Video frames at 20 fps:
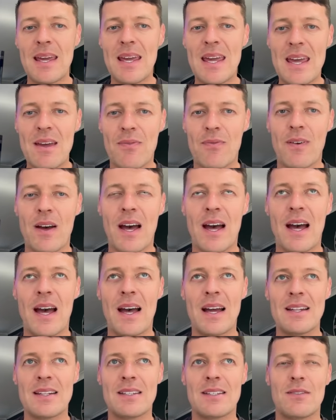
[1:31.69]
if I
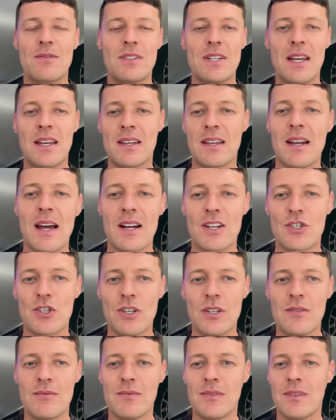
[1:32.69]
hadn't have taken
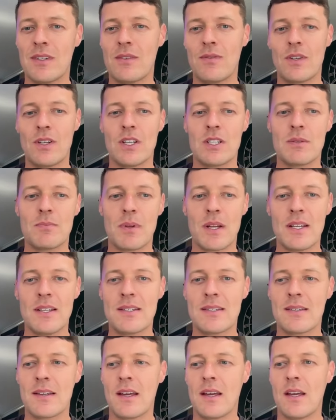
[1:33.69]
action in the first
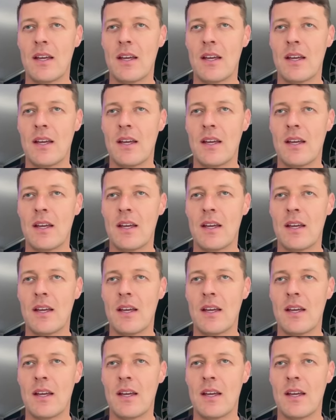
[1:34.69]
place.